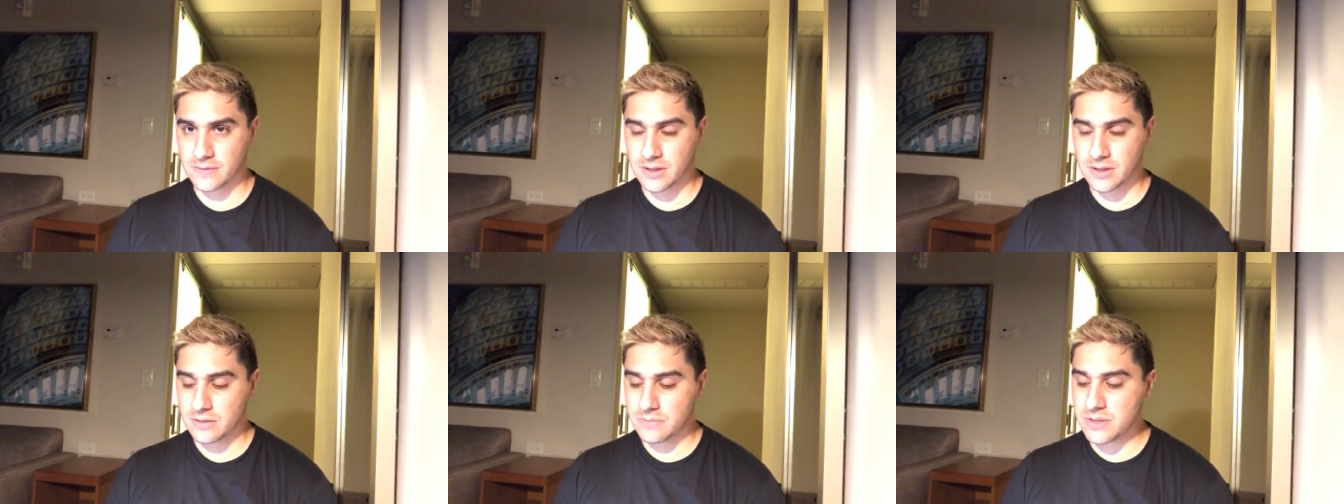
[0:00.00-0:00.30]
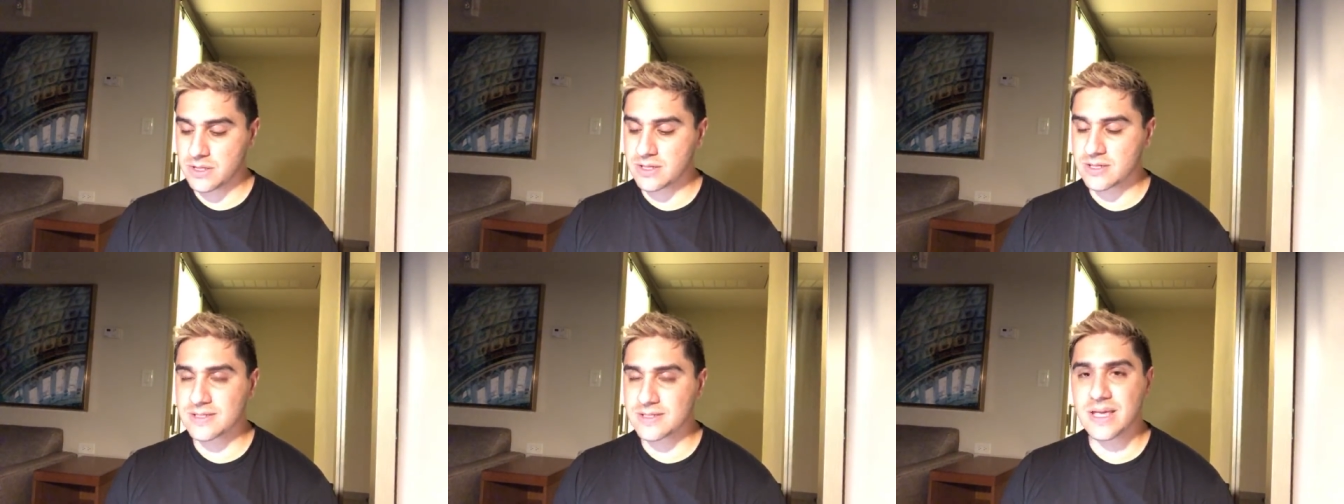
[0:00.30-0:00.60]

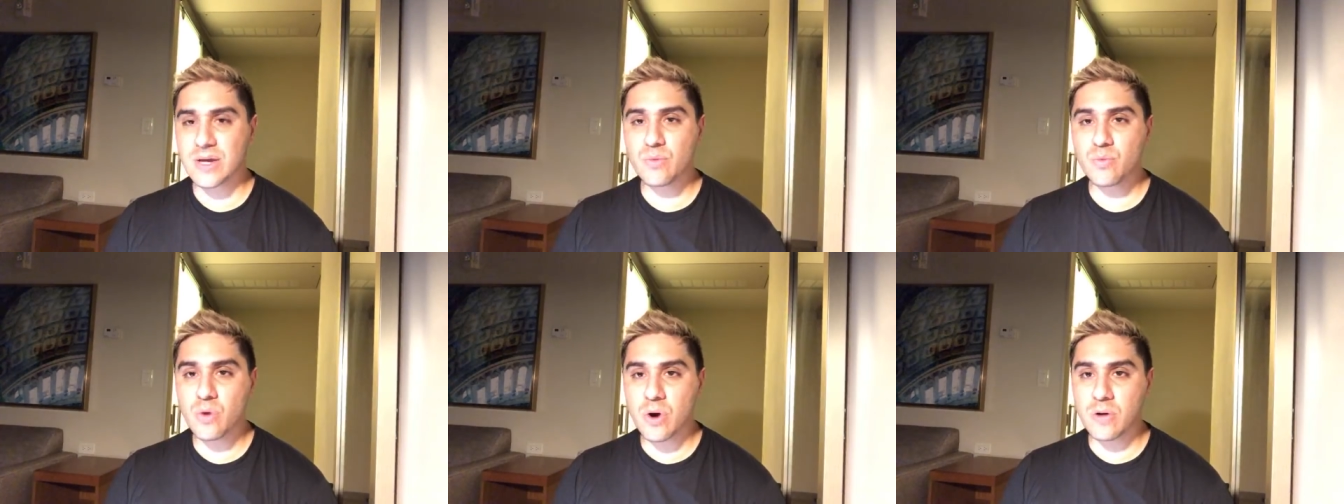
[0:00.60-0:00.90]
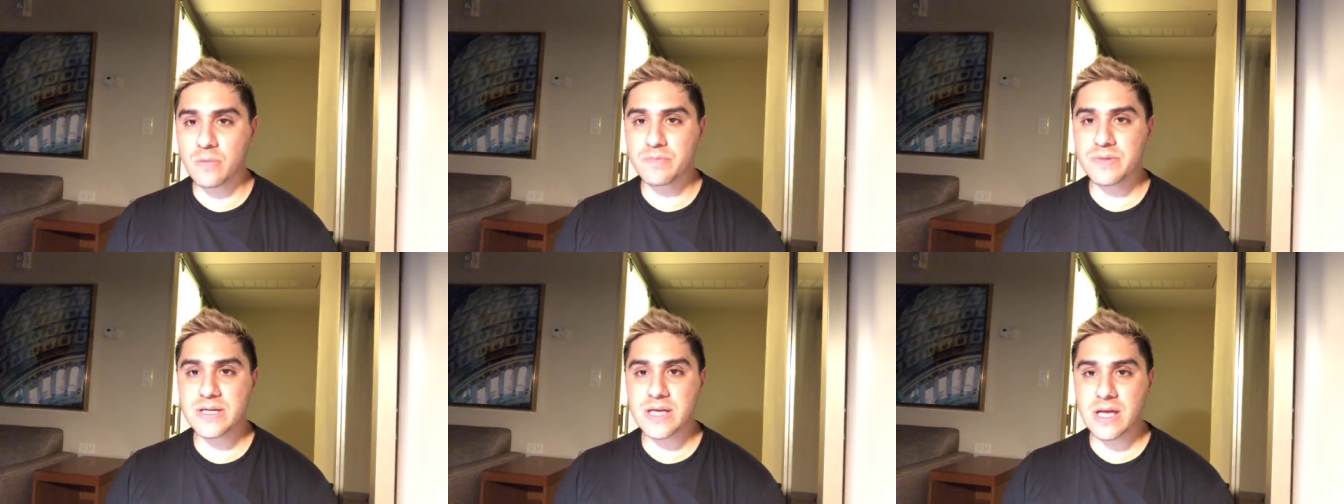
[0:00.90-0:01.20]
because they
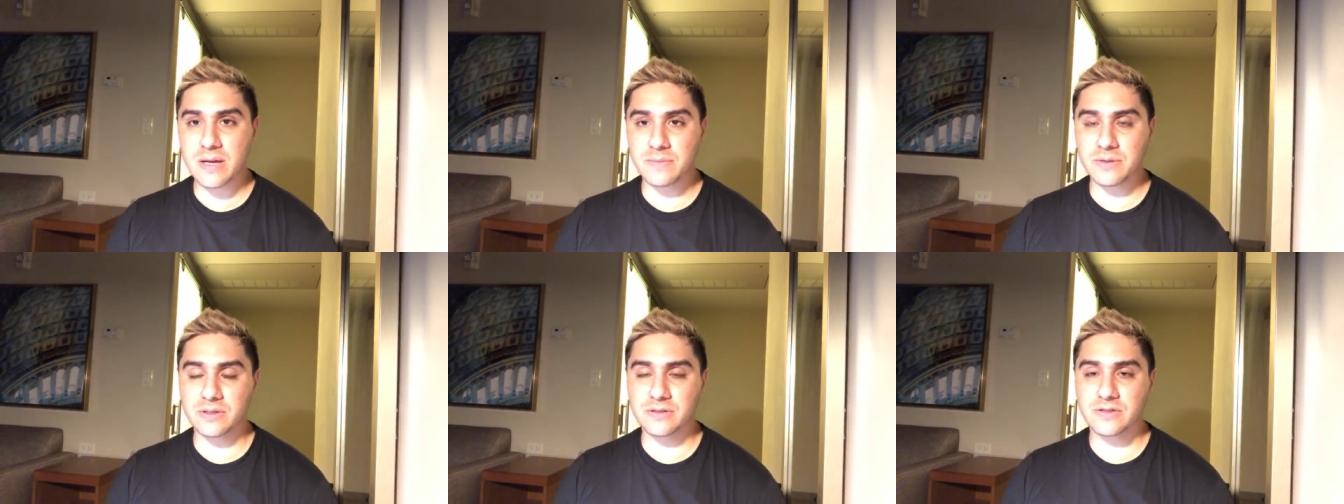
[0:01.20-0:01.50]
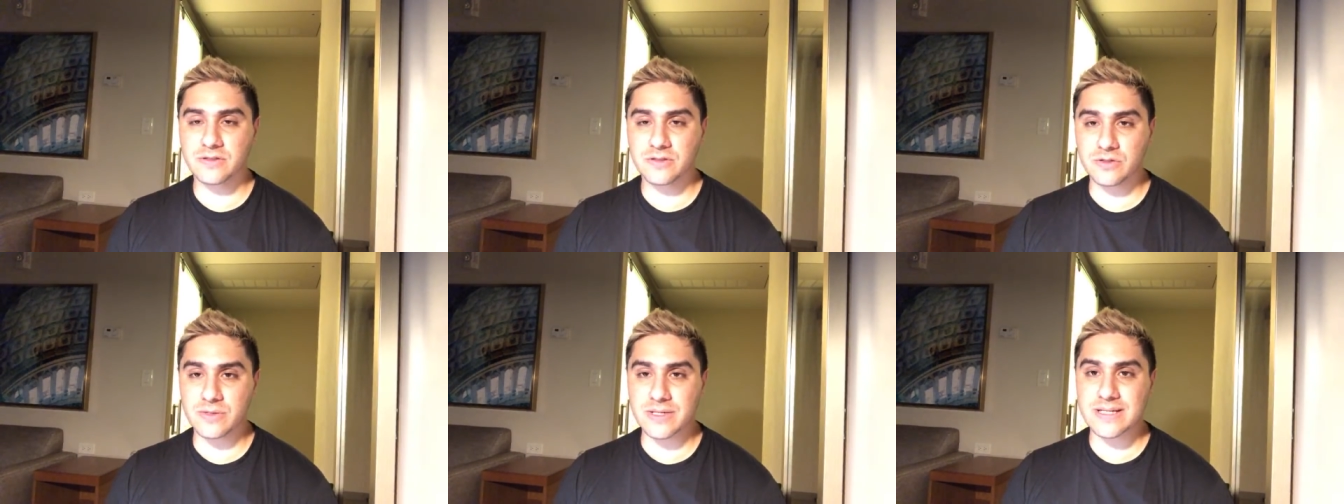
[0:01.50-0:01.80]
won't be able
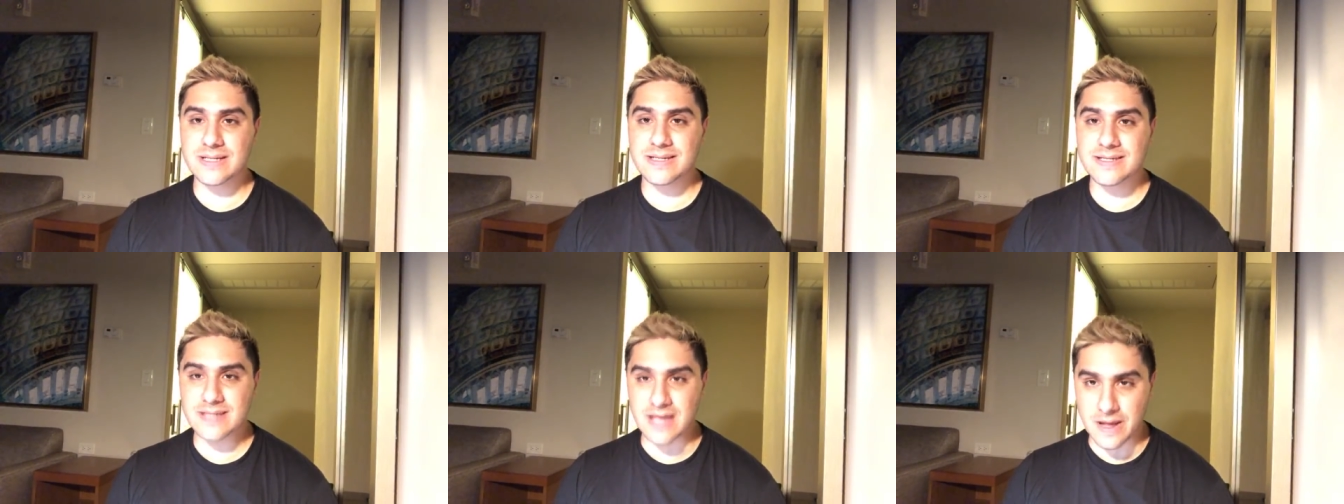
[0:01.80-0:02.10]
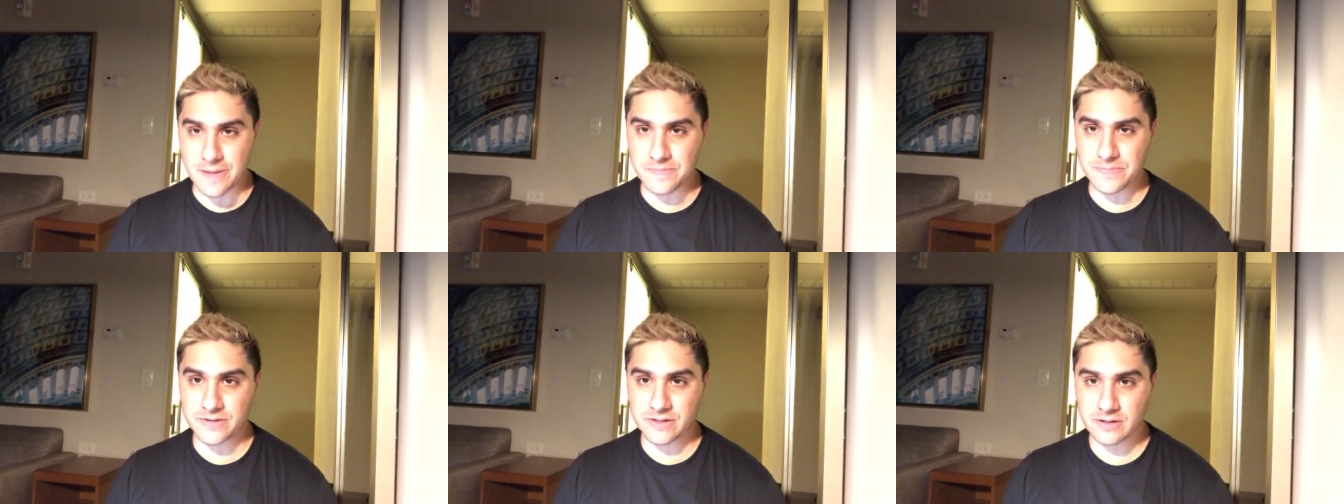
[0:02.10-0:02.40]
to
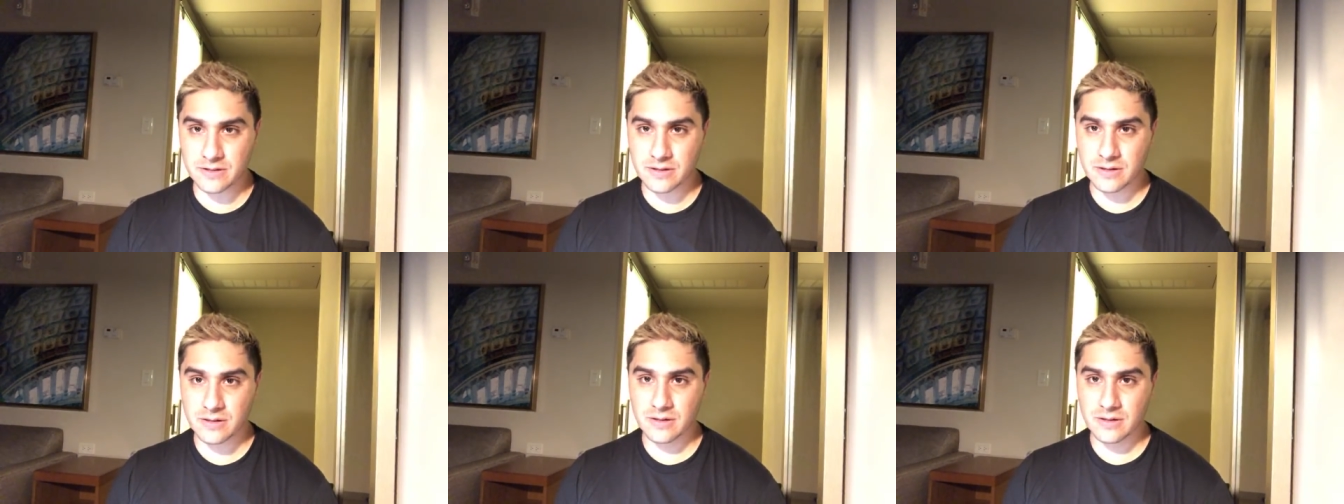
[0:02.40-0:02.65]
accept